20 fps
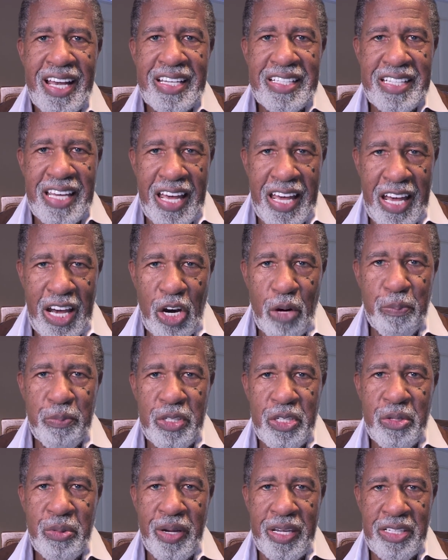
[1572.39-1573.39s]
to help
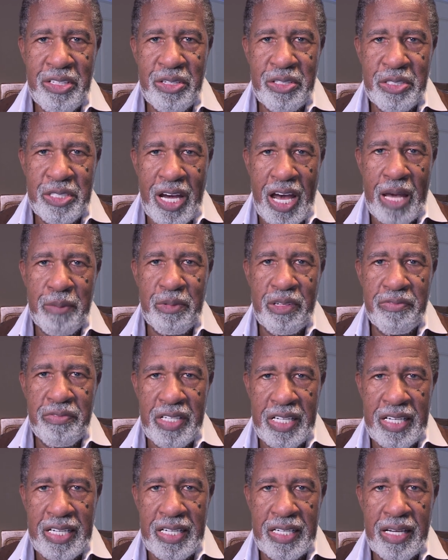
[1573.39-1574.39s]
you in your time of
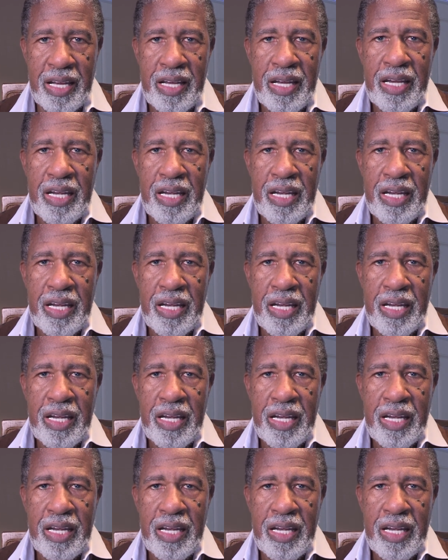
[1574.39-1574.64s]
need.